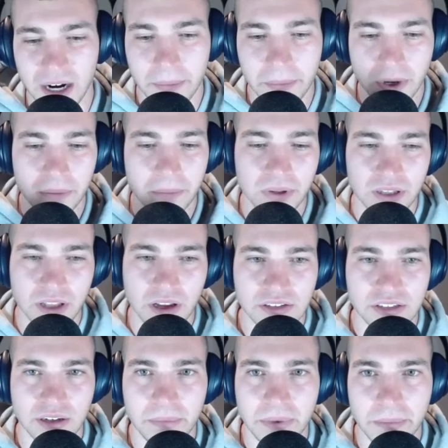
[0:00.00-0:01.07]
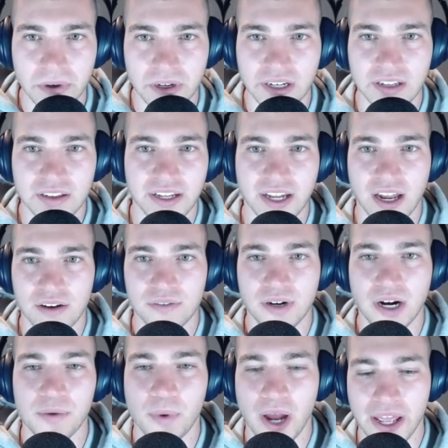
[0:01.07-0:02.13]
I'll put it below so people can click on it
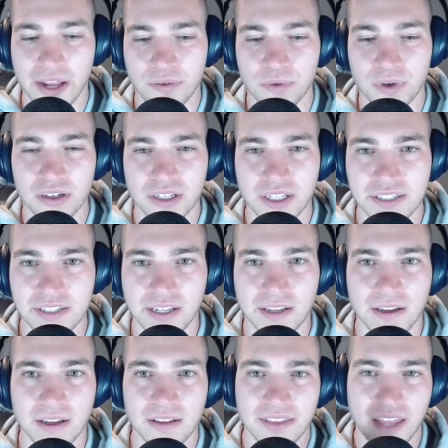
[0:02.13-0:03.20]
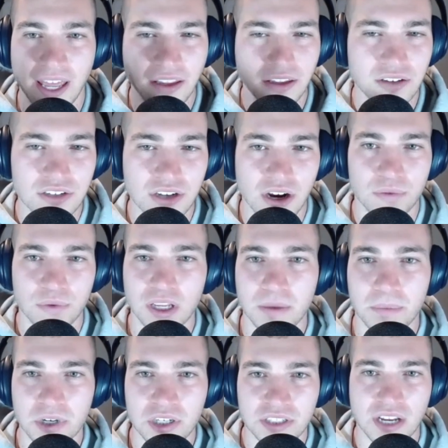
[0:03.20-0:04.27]
right away and real easy. Thank you, Joe. Really
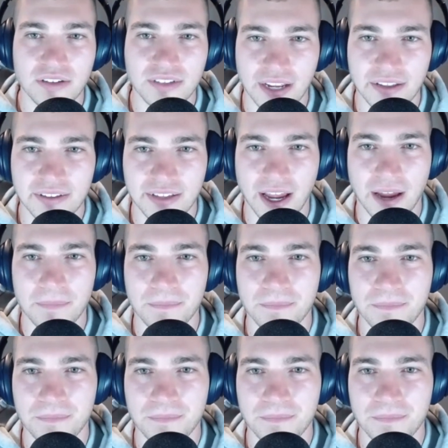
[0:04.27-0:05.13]
appreciate you taking the time.